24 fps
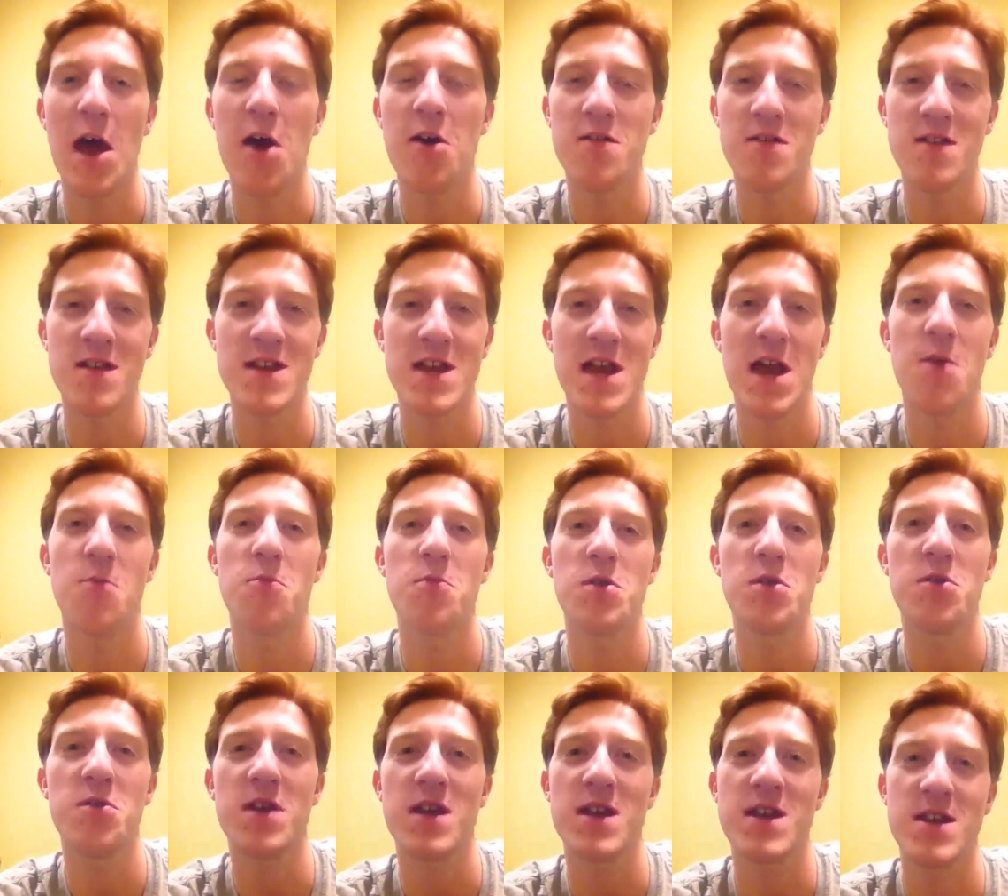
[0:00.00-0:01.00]
Now is the
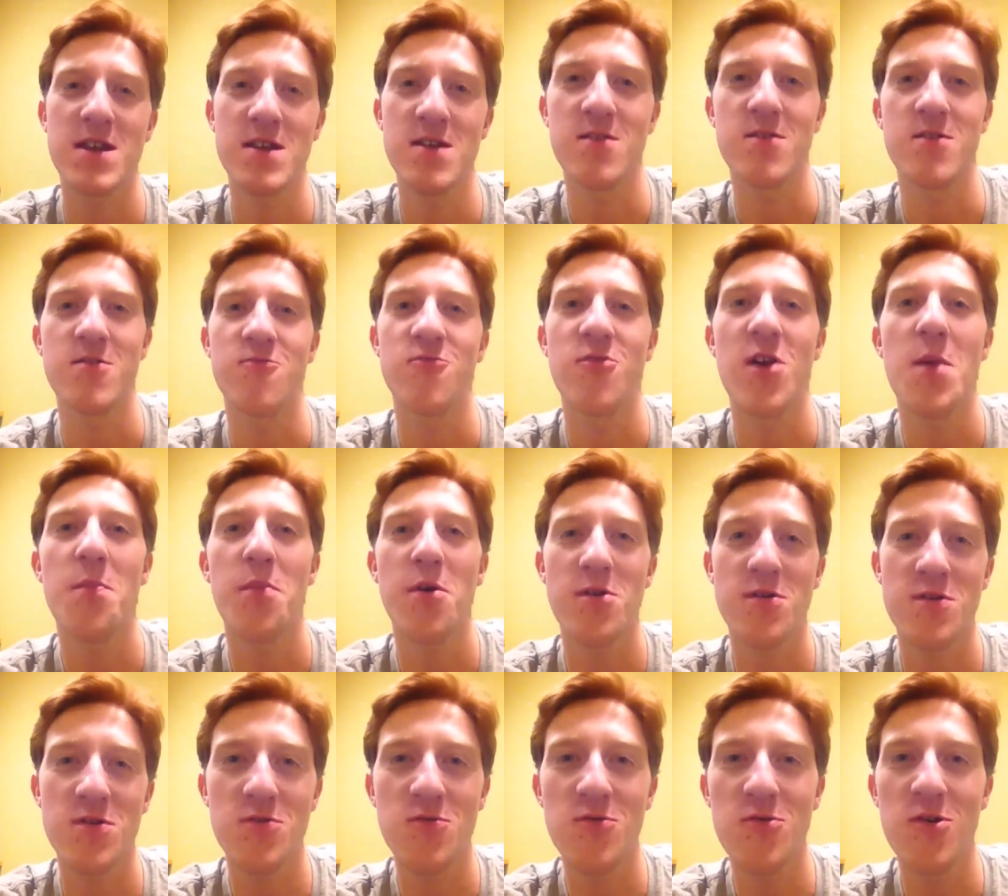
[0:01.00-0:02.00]
time when you get to
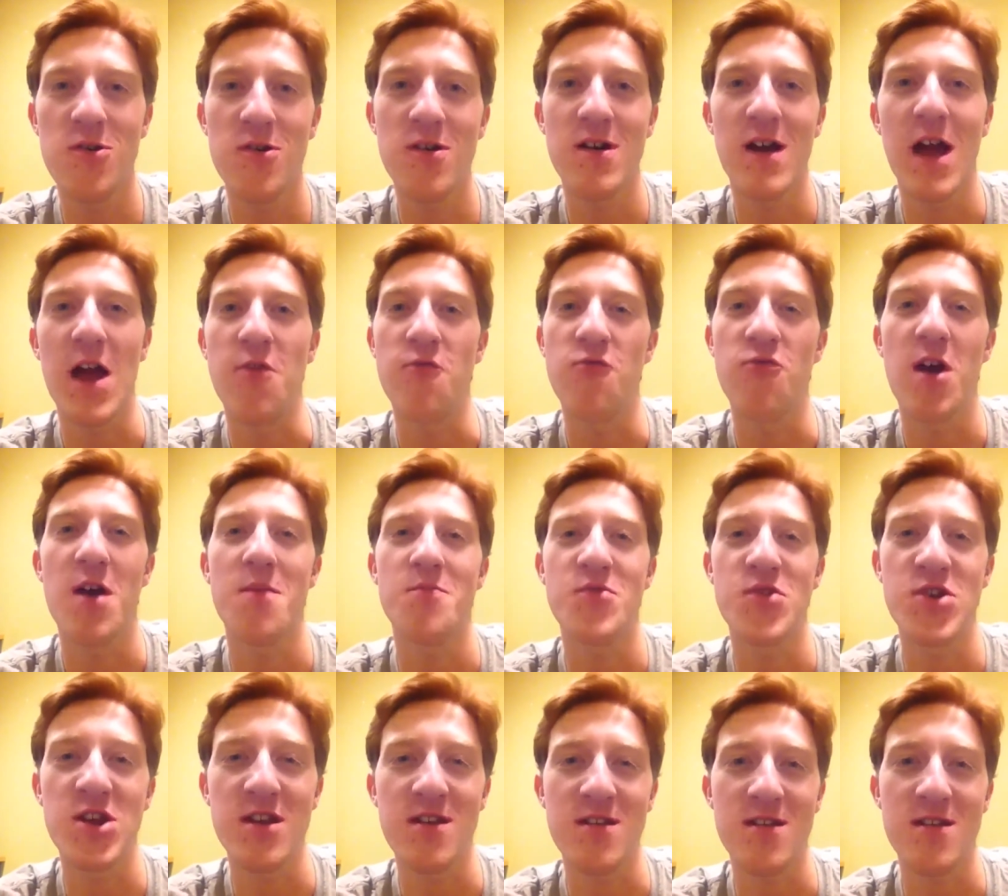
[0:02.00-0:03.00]
rep our school and
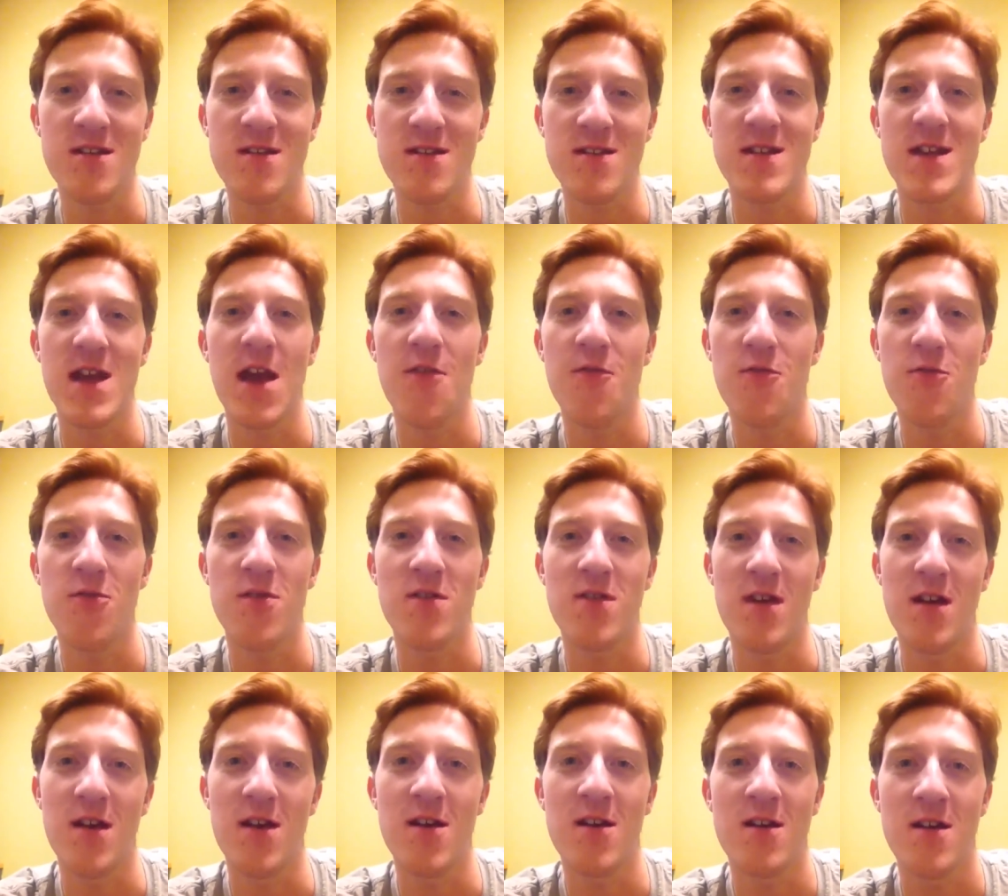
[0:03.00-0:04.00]
rep Jesus to
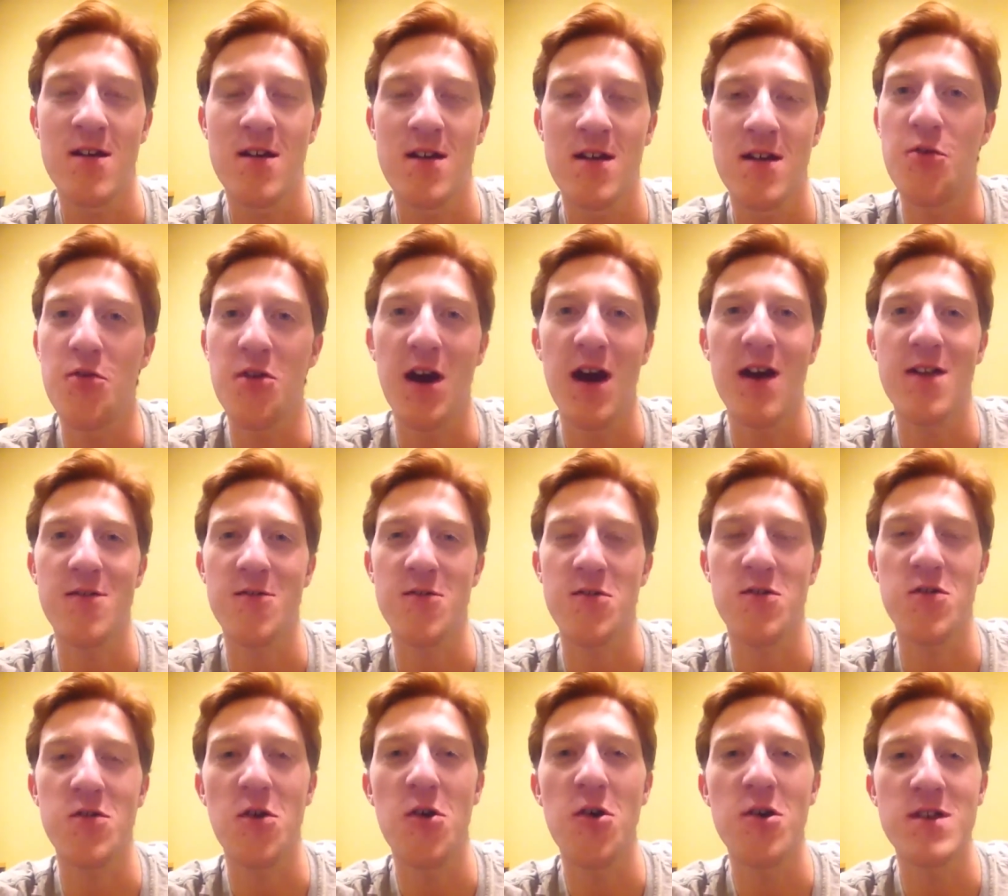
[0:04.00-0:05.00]
everyone there. You guys
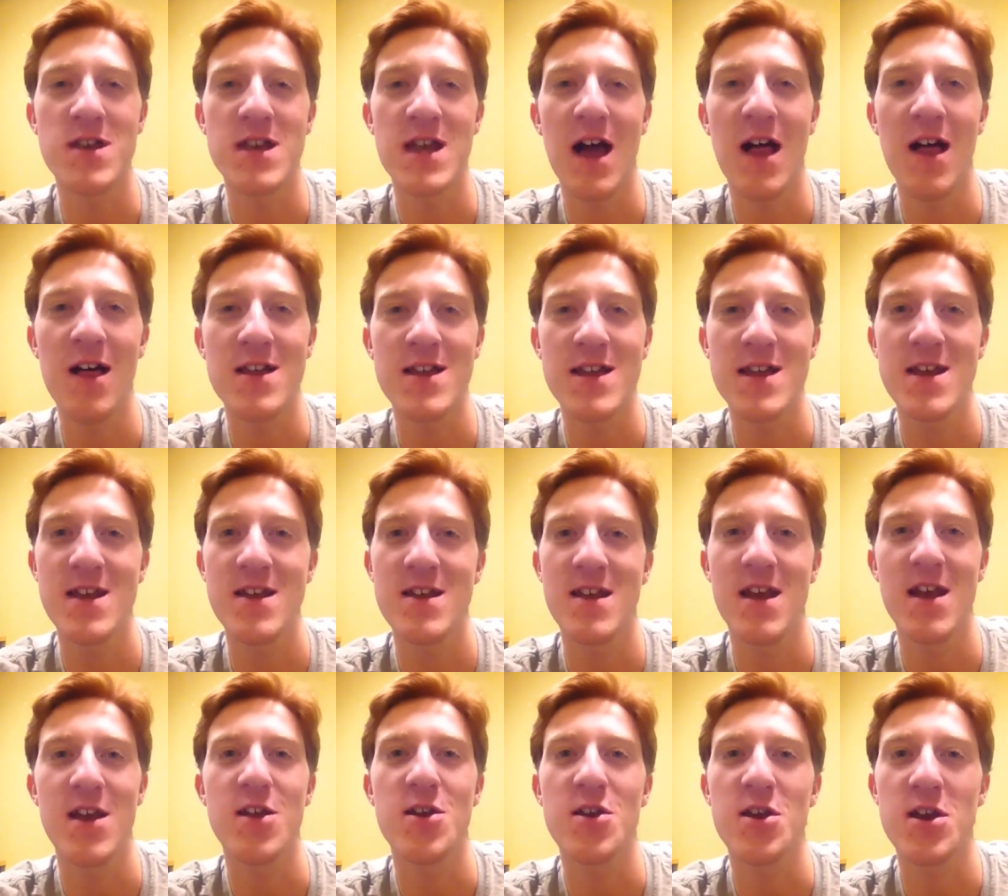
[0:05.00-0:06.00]
are so
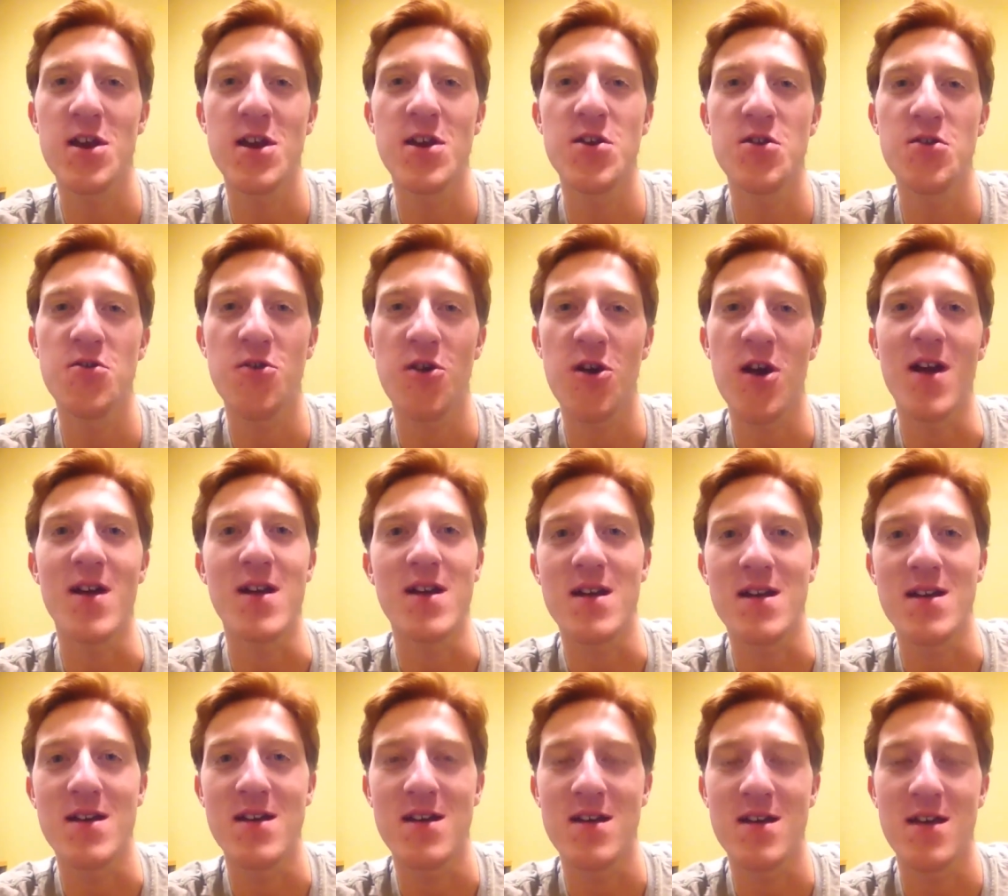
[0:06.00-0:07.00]
talented and you're going to do great.